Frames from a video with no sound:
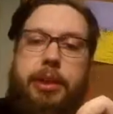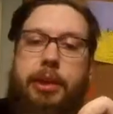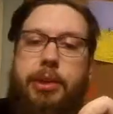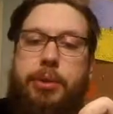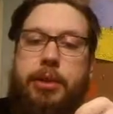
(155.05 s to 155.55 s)
the
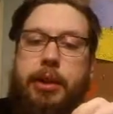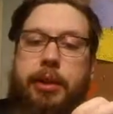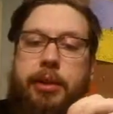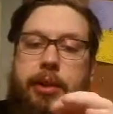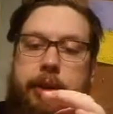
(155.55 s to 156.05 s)

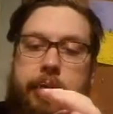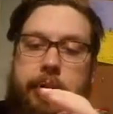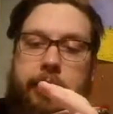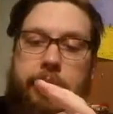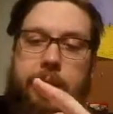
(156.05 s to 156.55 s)
Ichiran.
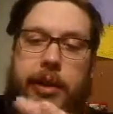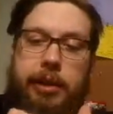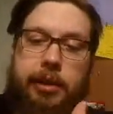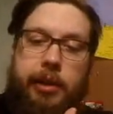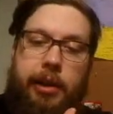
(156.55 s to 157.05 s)
Still
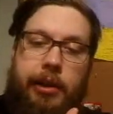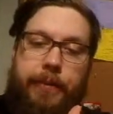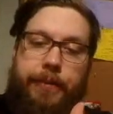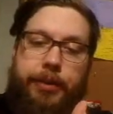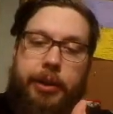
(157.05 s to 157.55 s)
has the,
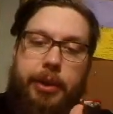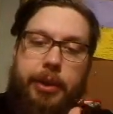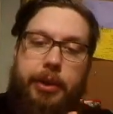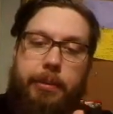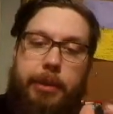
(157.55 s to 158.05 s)

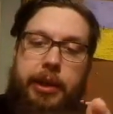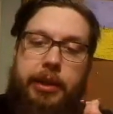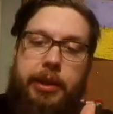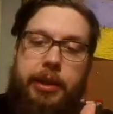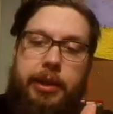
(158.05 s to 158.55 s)
the
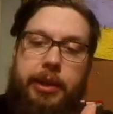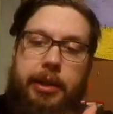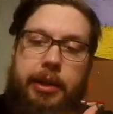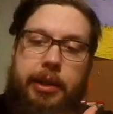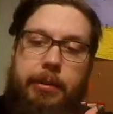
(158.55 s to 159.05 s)
meat,
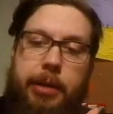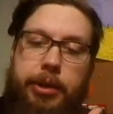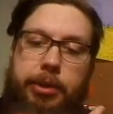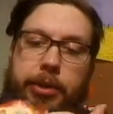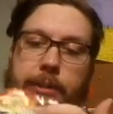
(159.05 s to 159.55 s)
the
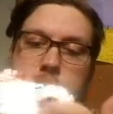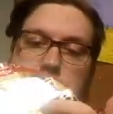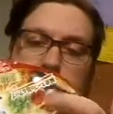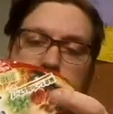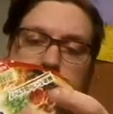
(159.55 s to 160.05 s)
mushroom,
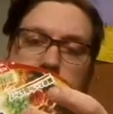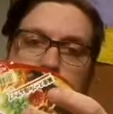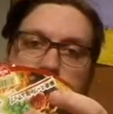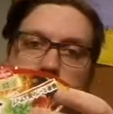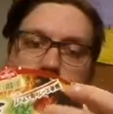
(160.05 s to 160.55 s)
the green
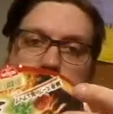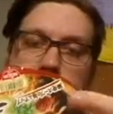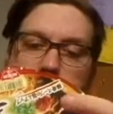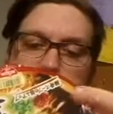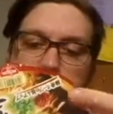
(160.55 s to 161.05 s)
pepper,
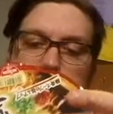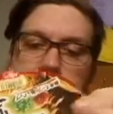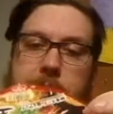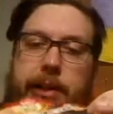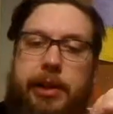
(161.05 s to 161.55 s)
and that
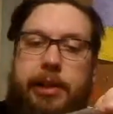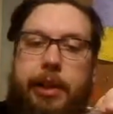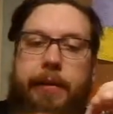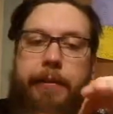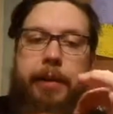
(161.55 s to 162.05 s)
spicy
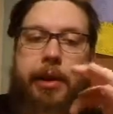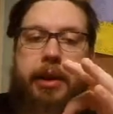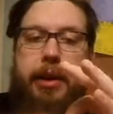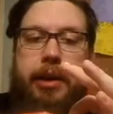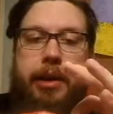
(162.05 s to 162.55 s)
stuff.
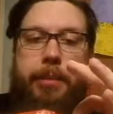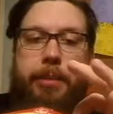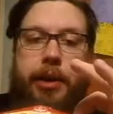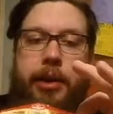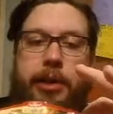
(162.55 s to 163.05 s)

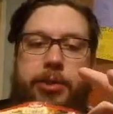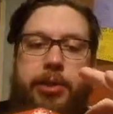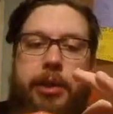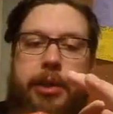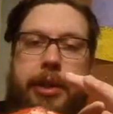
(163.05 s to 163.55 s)
But
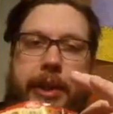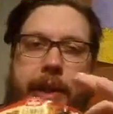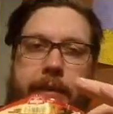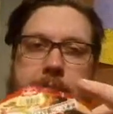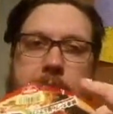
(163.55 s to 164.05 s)
Ichiran did not
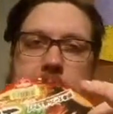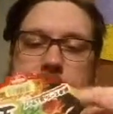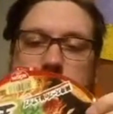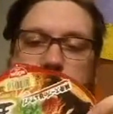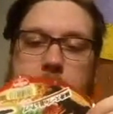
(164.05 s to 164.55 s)
have this like
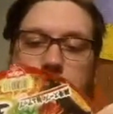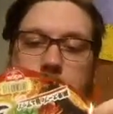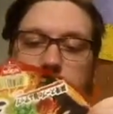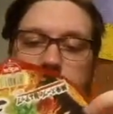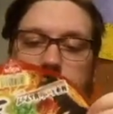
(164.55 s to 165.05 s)

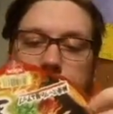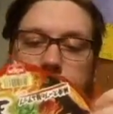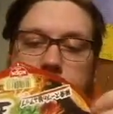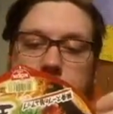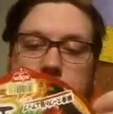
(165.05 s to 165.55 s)
black
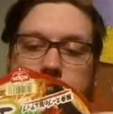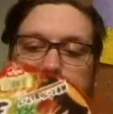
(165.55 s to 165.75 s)
oil.